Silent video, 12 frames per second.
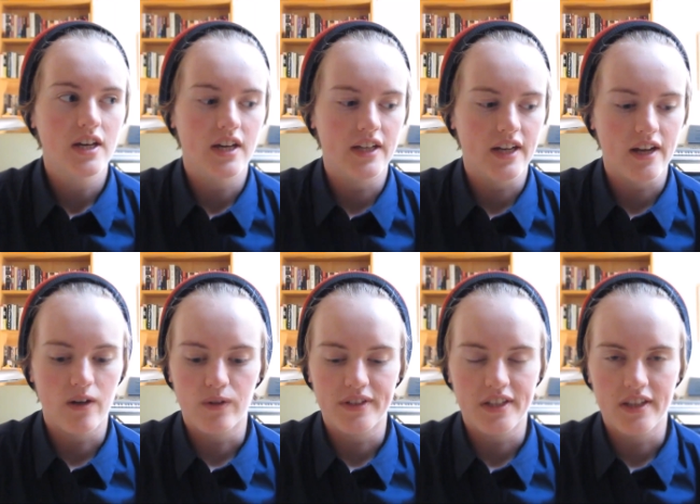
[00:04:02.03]
And I
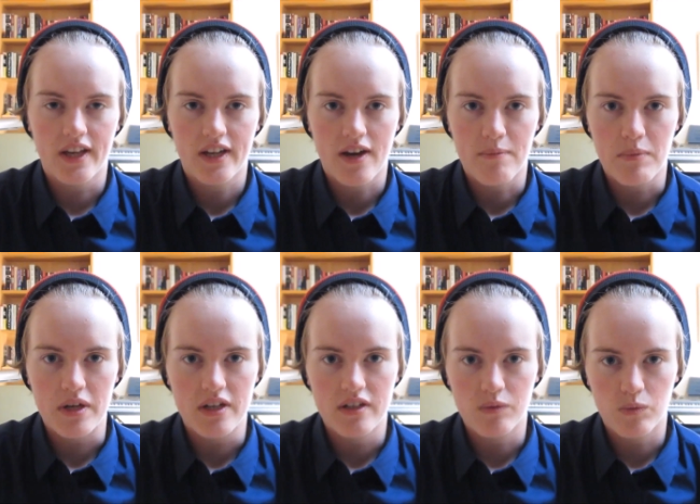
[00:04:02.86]
only did like a
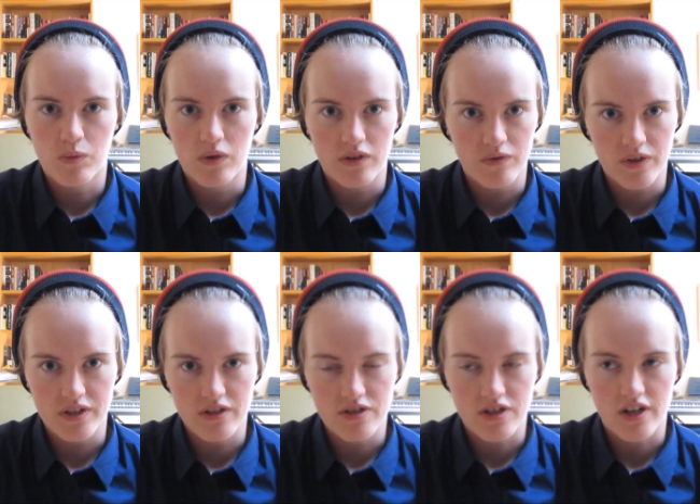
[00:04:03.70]
minute worth of
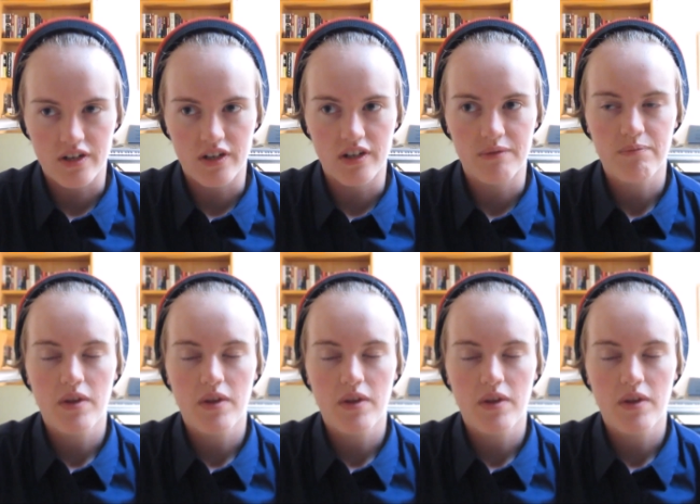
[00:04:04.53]
research on her.